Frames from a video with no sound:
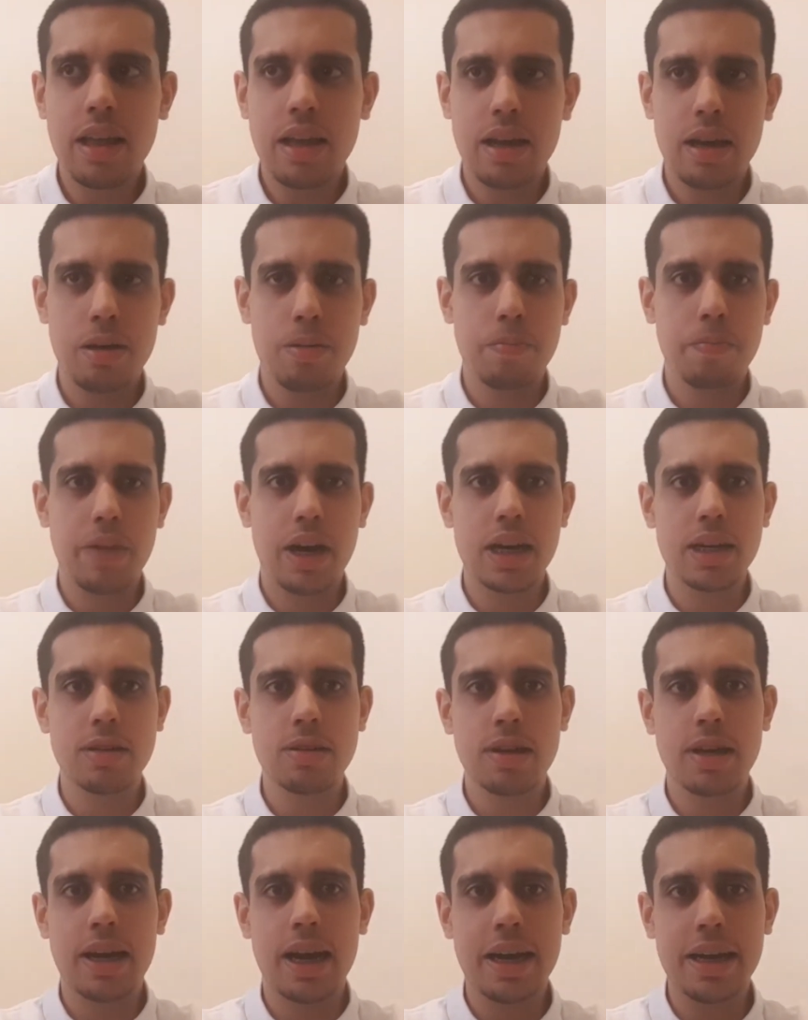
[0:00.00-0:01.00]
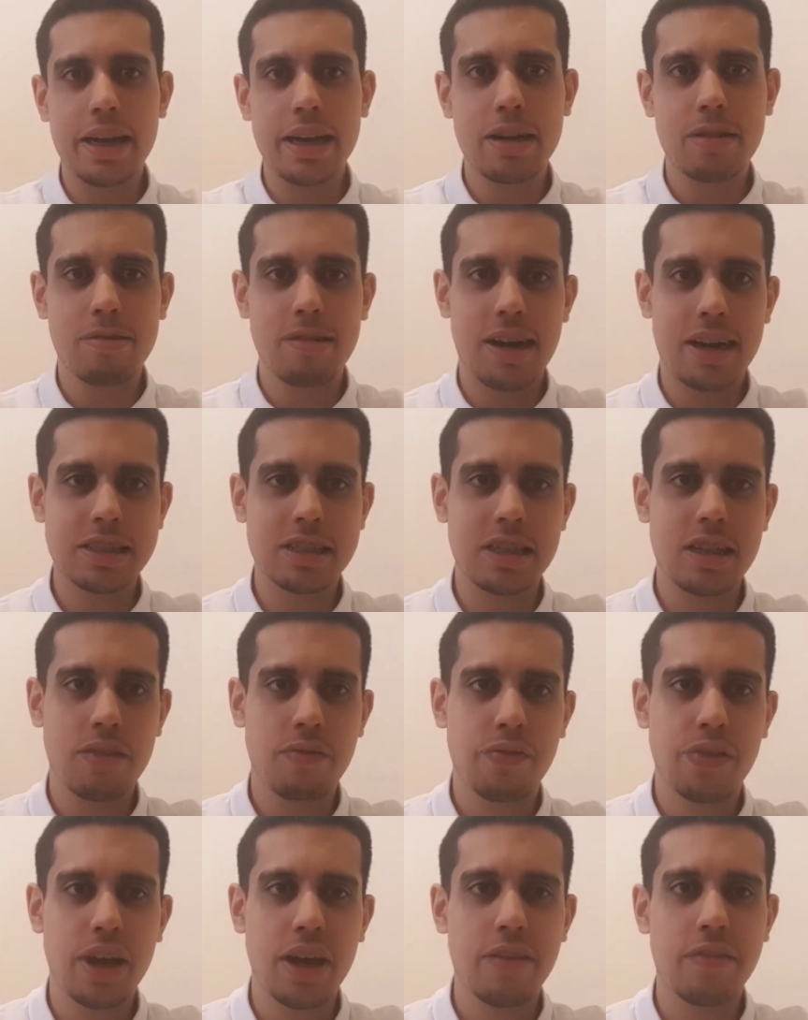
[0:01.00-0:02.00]
Uh, Man United were actually
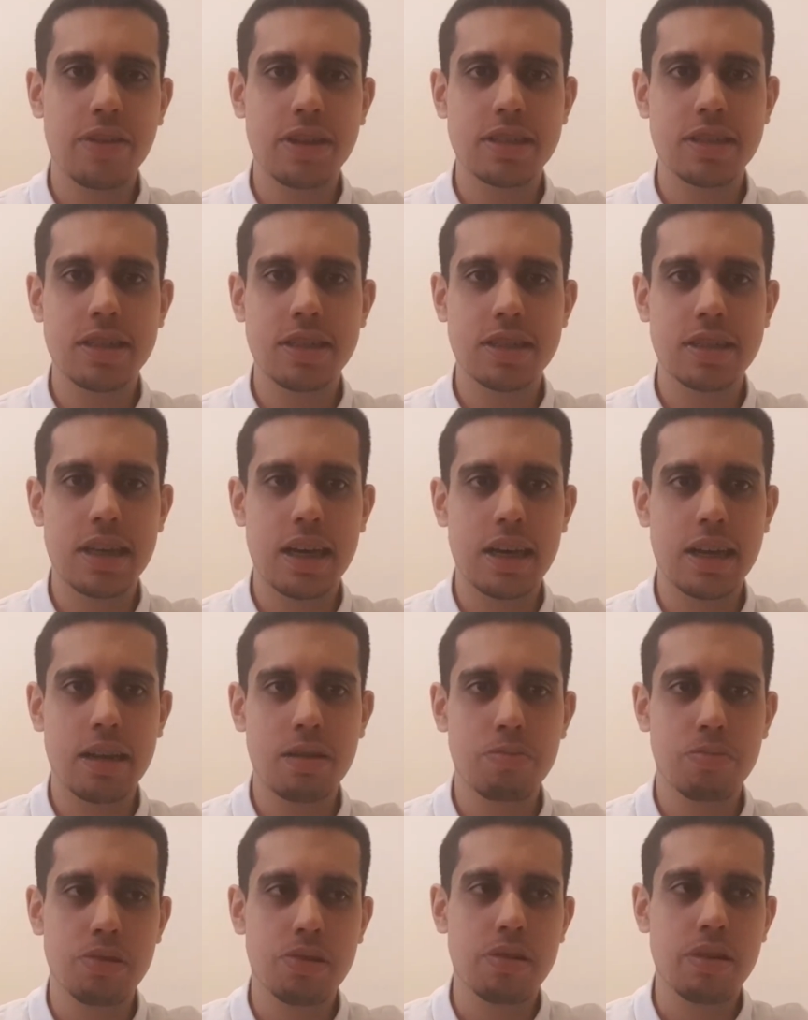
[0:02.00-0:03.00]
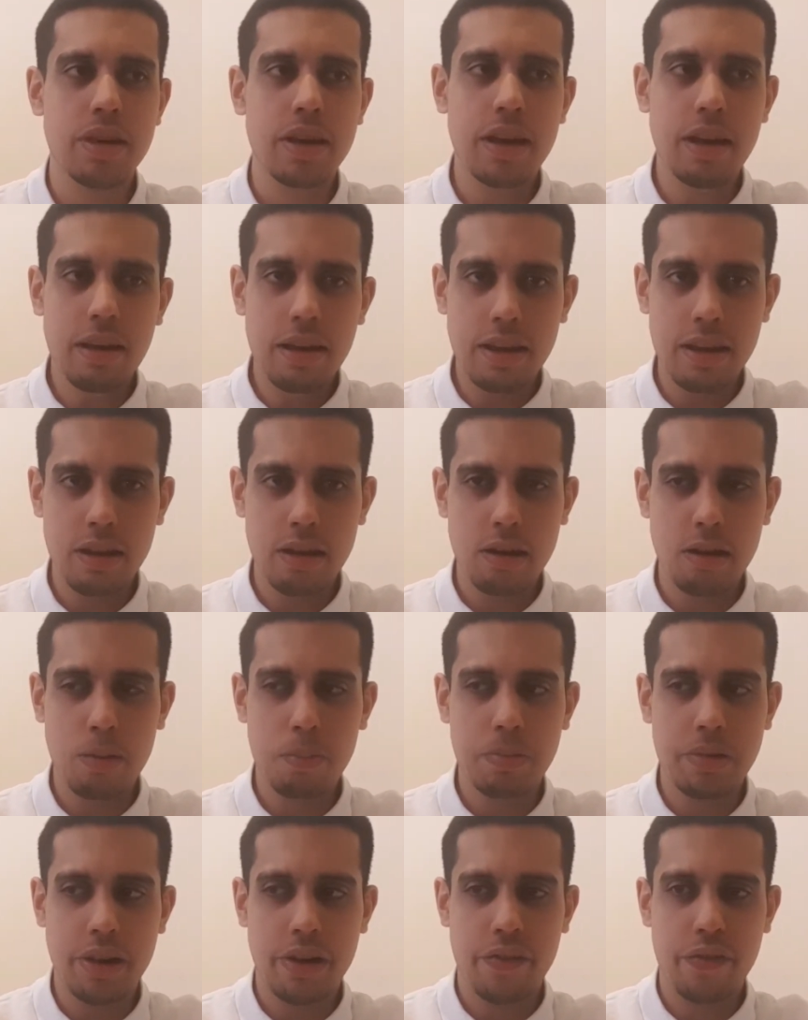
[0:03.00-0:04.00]
favourites to sign him, but he
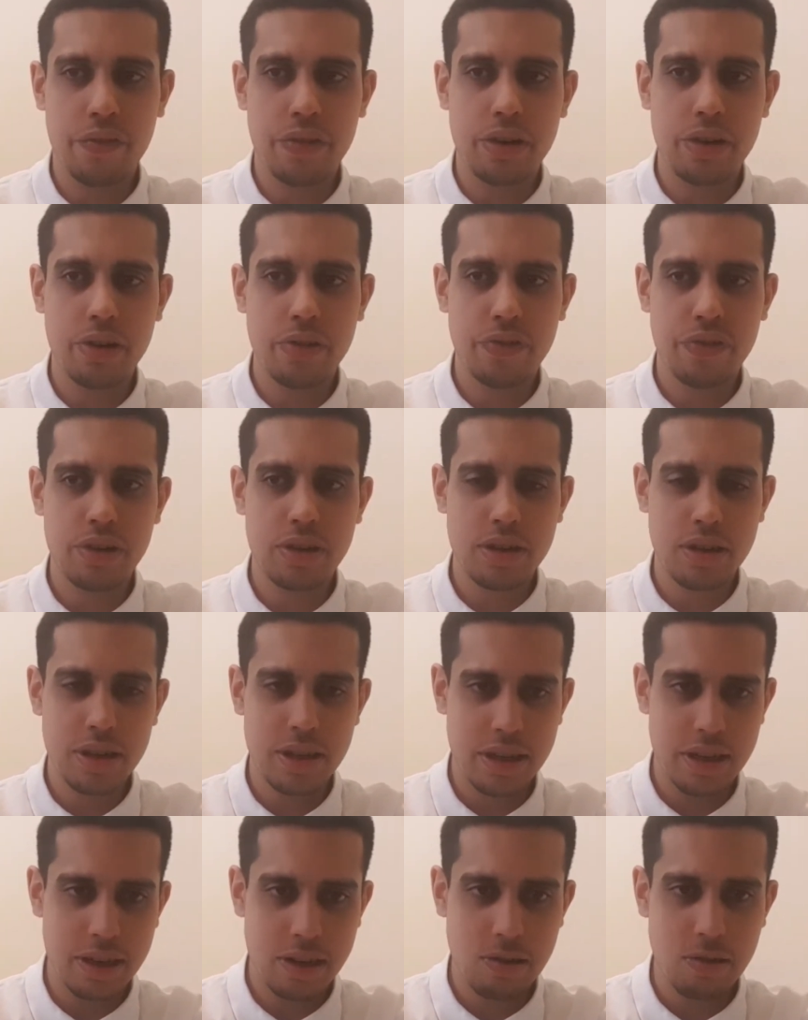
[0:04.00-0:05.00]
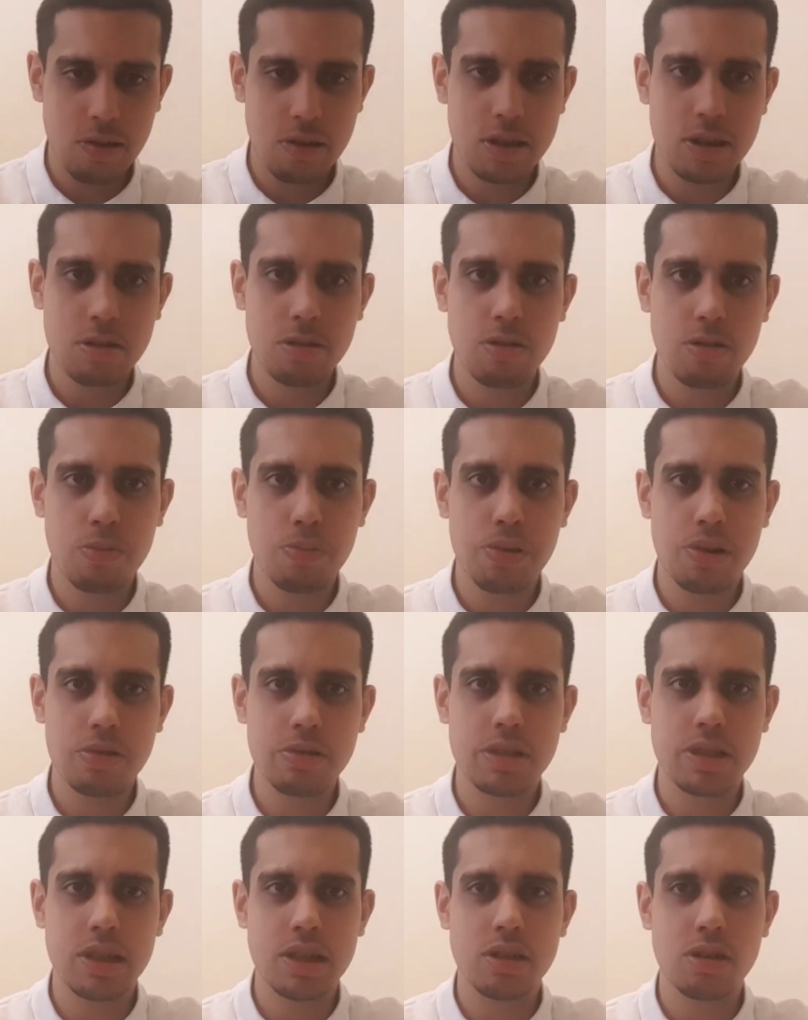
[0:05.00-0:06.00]
opted to, to go to
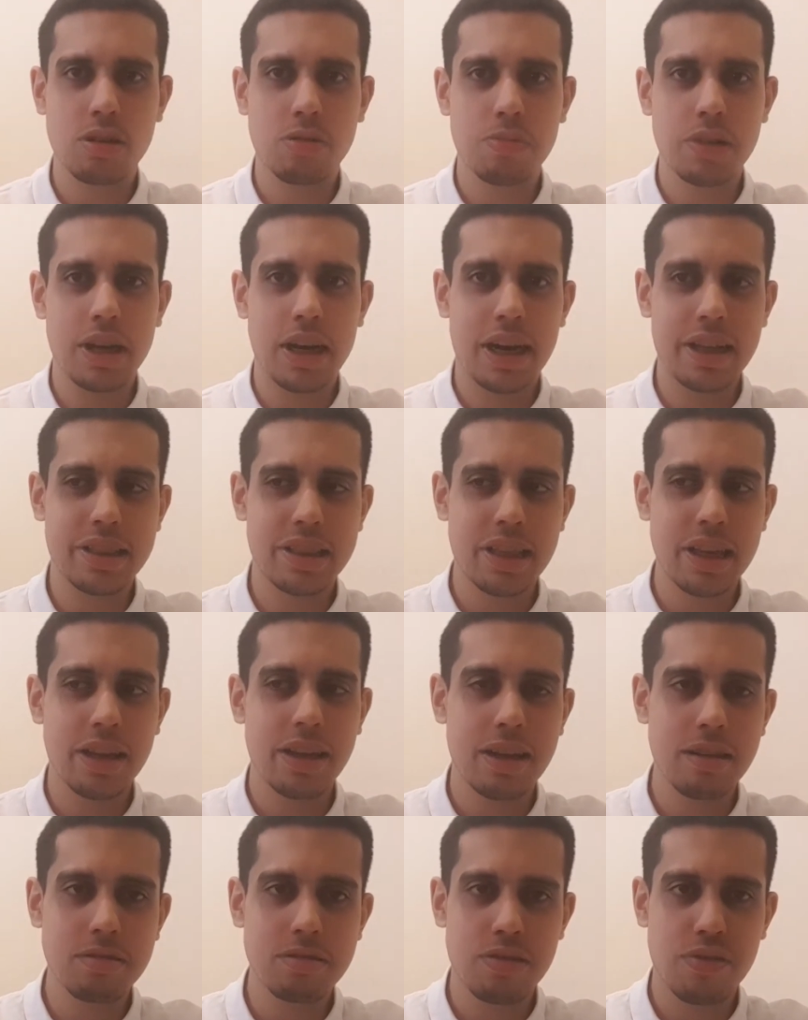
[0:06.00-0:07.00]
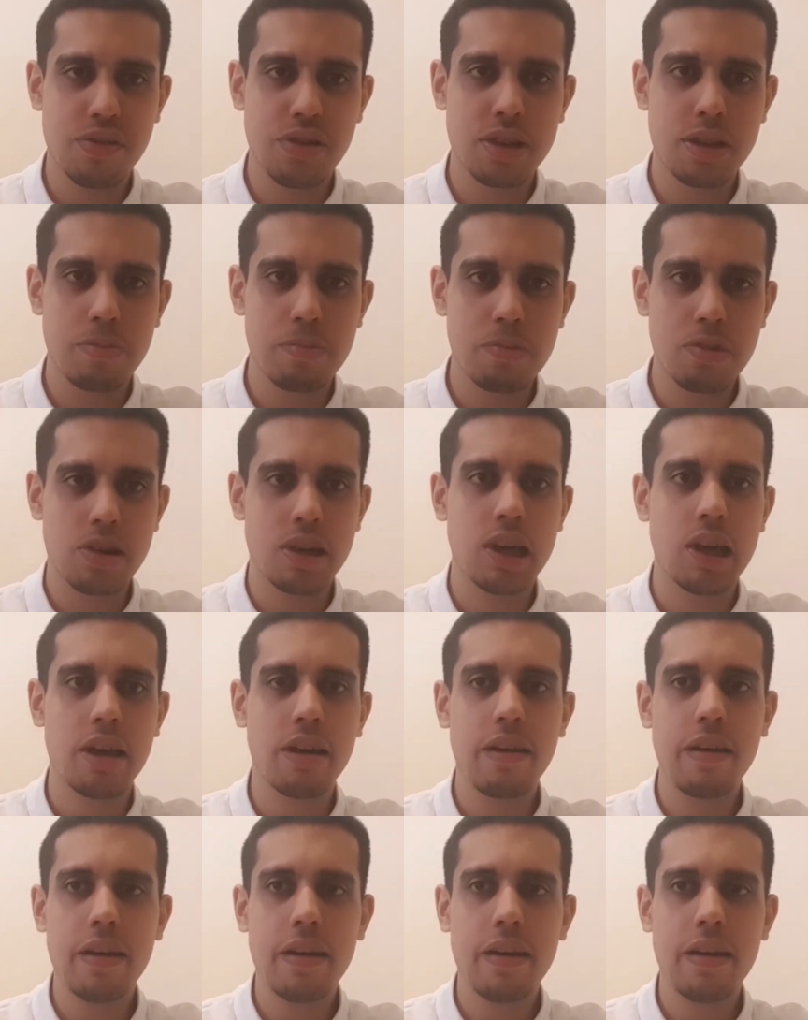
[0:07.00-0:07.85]
Borussia Dortmund. I think it was for the money,